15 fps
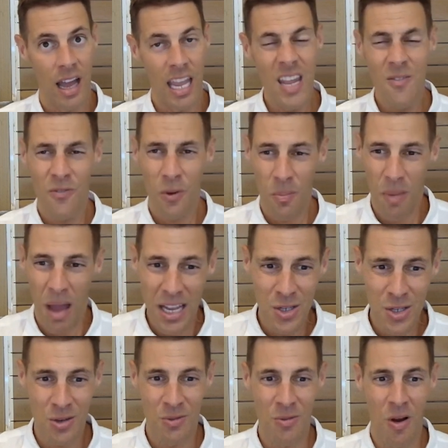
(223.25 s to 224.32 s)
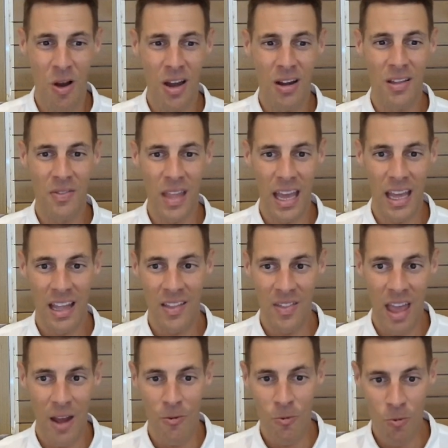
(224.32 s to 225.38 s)
information, right, and
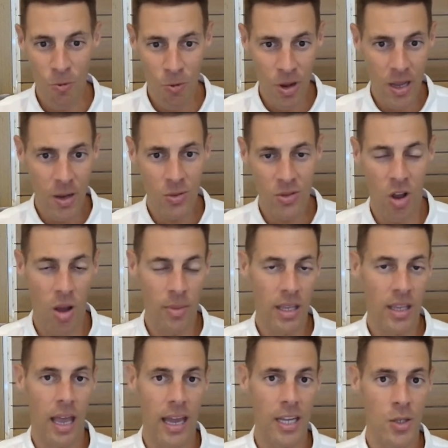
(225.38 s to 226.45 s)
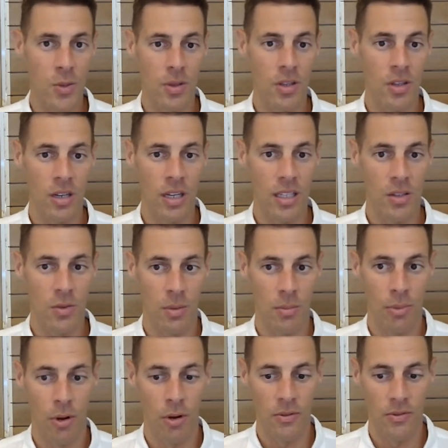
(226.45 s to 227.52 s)
that real-time engagement you need to
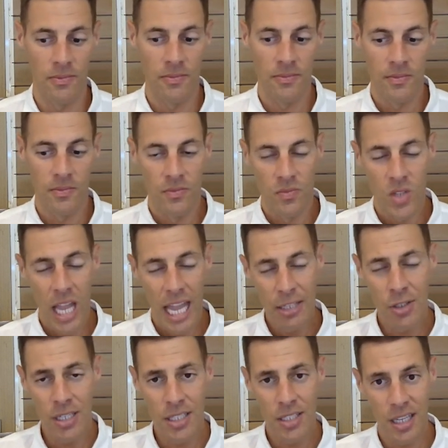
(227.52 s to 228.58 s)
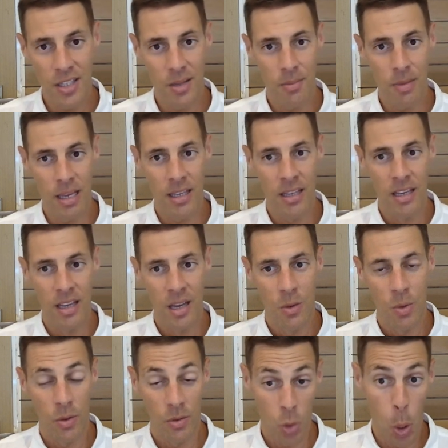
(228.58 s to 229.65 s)
improve. And she said to me,
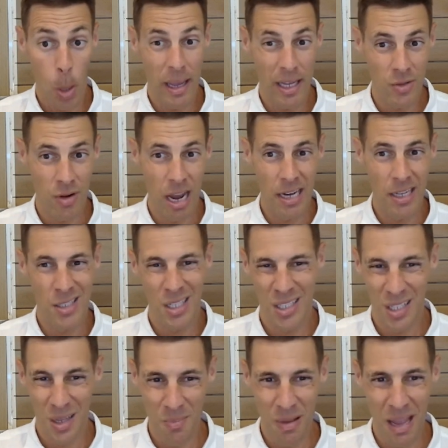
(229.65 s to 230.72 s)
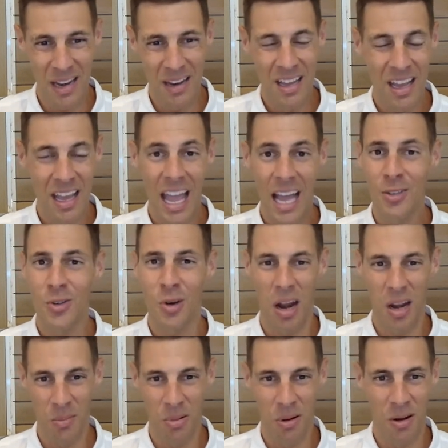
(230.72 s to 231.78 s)
we were talking about training, she said, Ben, our
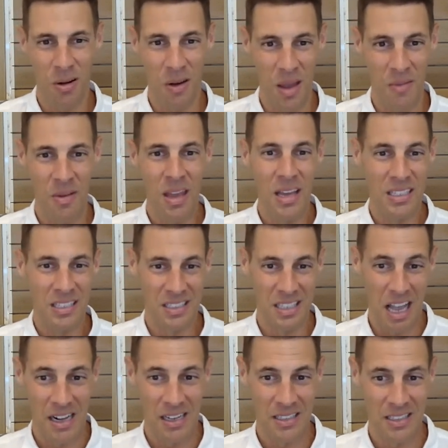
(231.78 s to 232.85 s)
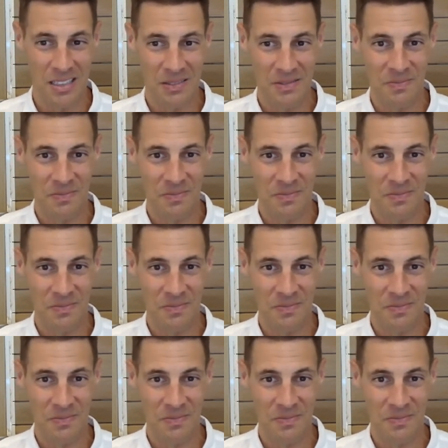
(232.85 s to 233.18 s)
training program sucks.